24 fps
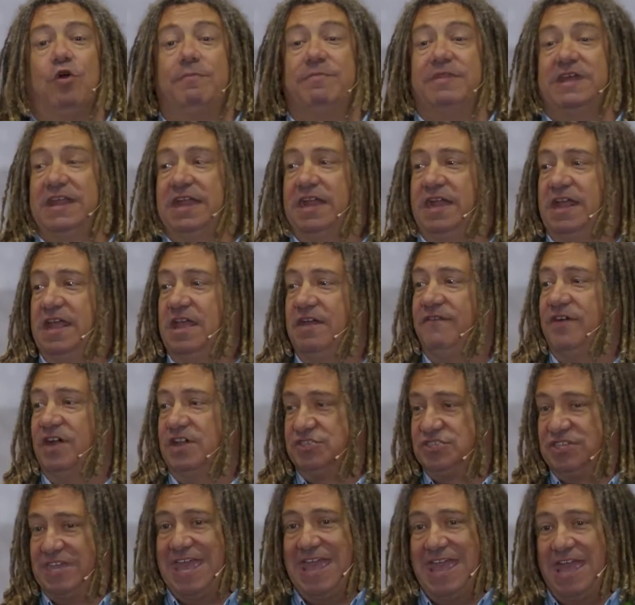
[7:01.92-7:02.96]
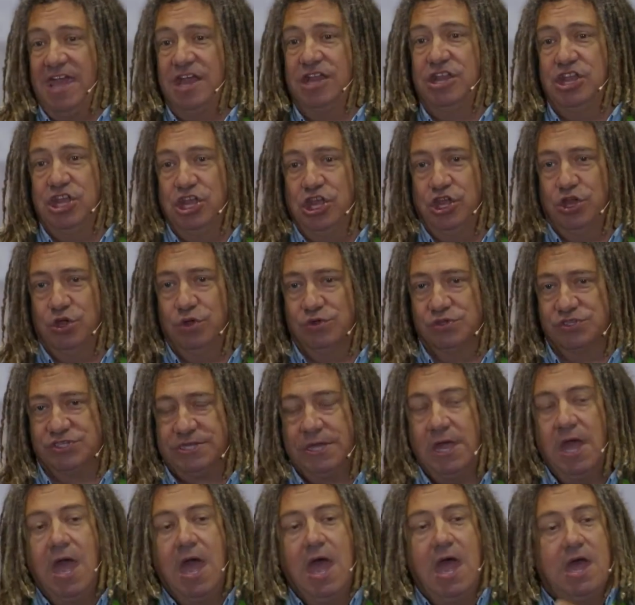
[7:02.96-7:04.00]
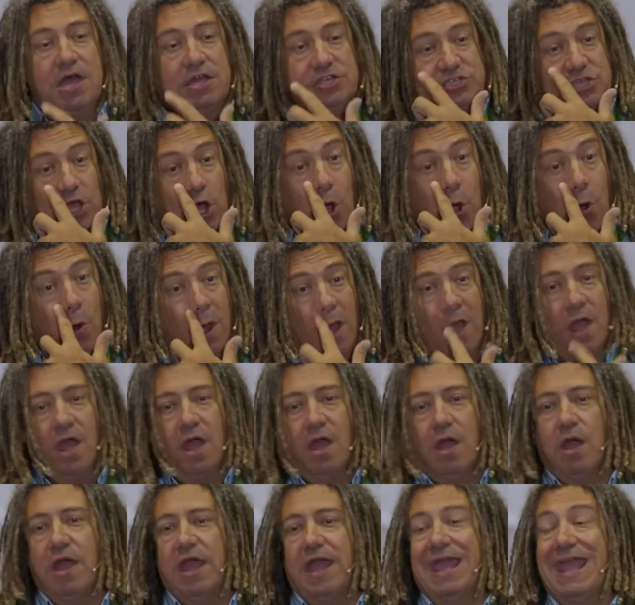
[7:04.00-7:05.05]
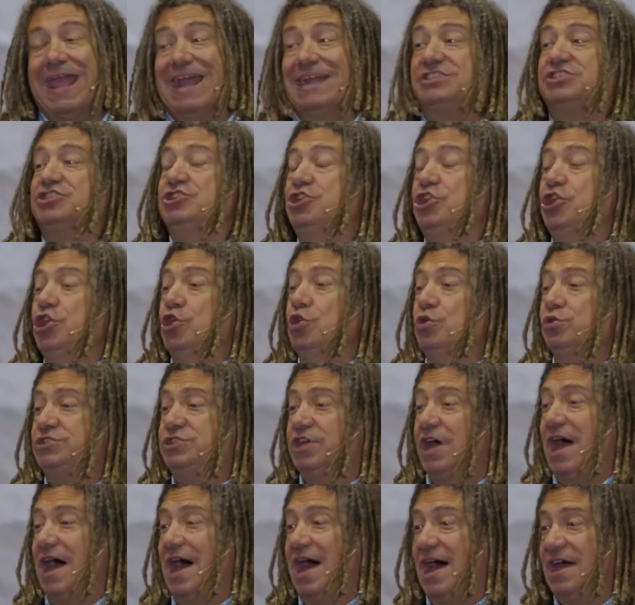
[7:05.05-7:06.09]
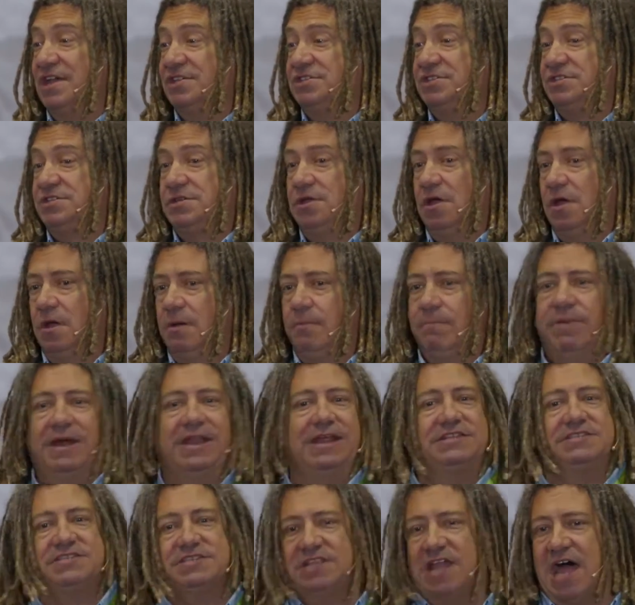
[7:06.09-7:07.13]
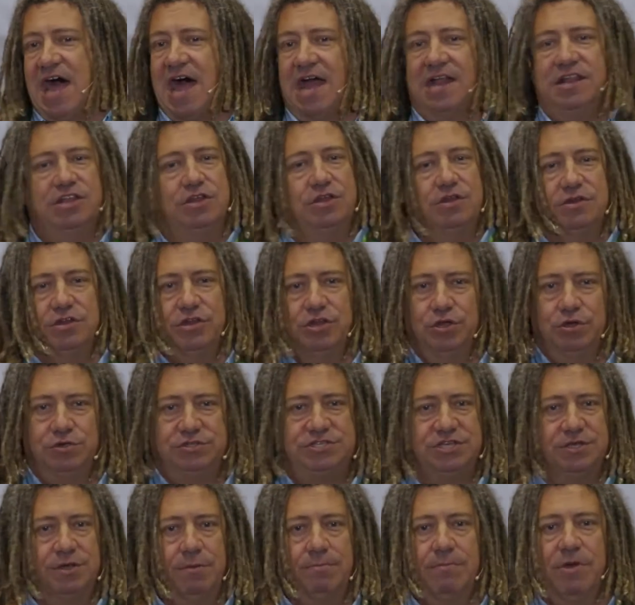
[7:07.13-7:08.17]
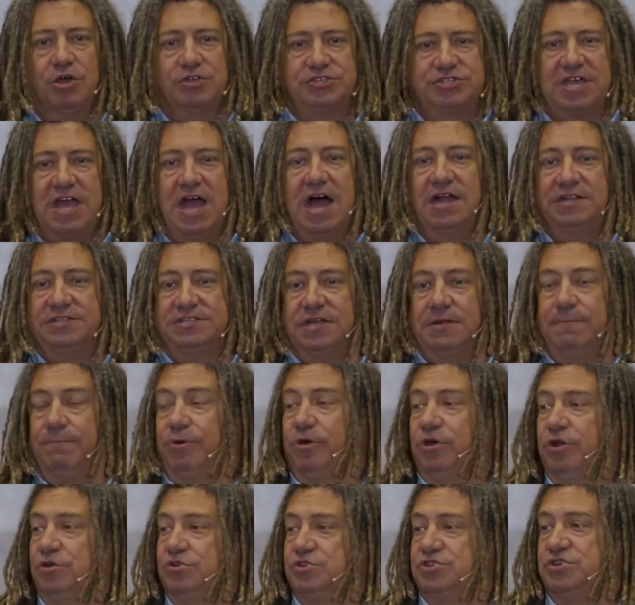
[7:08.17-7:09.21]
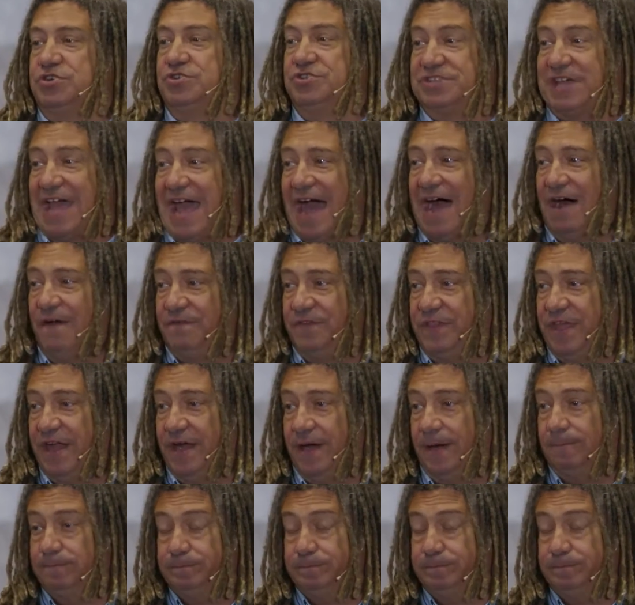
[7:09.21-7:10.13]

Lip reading: that any of us can use. So it's new to us, but it's not new to most content producers out there.